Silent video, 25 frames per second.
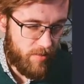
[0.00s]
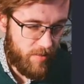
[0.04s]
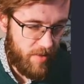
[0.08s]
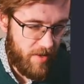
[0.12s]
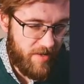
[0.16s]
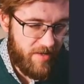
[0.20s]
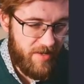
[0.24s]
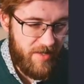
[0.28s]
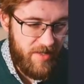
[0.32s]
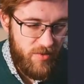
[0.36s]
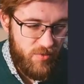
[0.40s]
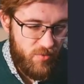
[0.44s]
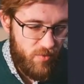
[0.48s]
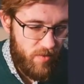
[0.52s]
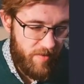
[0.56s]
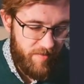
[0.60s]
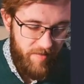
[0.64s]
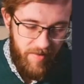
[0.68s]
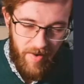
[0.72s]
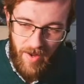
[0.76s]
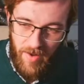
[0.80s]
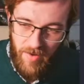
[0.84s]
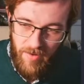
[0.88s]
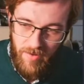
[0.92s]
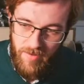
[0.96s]
writing to a
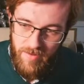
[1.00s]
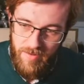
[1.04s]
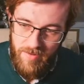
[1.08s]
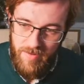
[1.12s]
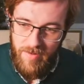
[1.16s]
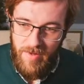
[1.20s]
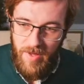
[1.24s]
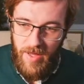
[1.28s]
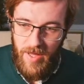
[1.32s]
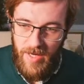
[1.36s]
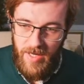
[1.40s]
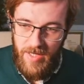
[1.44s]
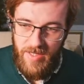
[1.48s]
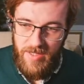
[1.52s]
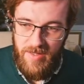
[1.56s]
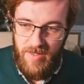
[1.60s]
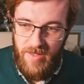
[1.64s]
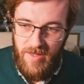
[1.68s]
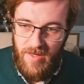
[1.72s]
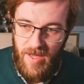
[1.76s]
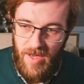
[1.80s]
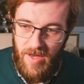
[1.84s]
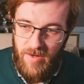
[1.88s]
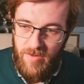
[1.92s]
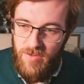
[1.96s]
file, and
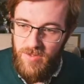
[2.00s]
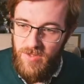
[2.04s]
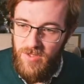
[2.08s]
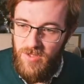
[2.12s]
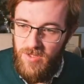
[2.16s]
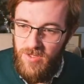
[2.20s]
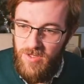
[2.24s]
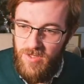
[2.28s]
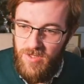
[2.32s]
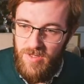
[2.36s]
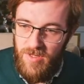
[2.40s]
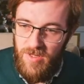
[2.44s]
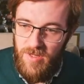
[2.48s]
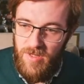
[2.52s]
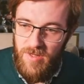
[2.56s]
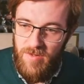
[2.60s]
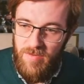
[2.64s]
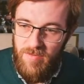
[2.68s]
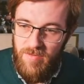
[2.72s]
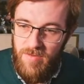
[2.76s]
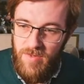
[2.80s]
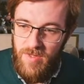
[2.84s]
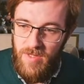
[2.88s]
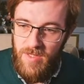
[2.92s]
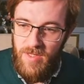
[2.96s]
std out is just a
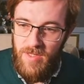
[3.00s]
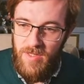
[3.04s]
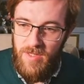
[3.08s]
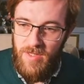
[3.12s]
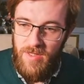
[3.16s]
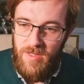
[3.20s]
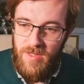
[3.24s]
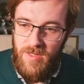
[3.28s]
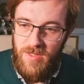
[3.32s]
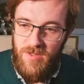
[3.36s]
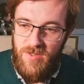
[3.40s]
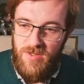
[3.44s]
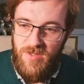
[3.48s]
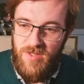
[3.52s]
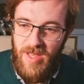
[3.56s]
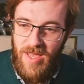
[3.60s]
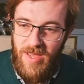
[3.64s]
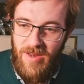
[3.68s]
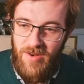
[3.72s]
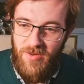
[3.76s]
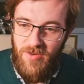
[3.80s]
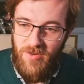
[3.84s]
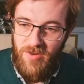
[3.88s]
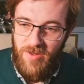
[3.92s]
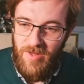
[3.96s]

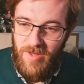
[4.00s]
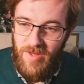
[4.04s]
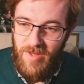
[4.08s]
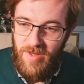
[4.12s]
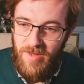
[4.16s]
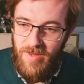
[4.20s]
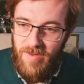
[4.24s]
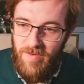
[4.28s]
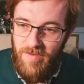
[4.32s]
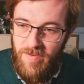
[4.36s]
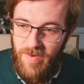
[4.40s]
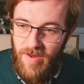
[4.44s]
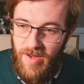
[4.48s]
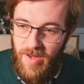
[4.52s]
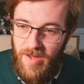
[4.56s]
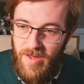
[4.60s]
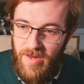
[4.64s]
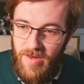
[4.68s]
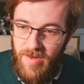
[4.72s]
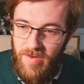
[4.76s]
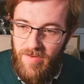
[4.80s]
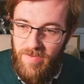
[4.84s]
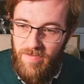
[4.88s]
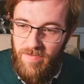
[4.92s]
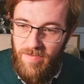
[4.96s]
standardly
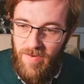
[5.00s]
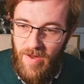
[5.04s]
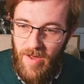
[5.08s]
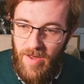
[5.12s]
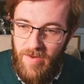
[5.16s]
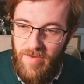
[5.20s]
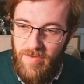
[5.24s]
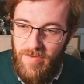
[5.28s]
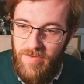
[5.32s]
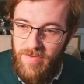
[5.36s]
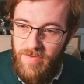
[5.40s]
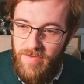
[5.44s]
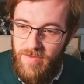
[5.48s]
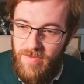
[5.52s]
defined file.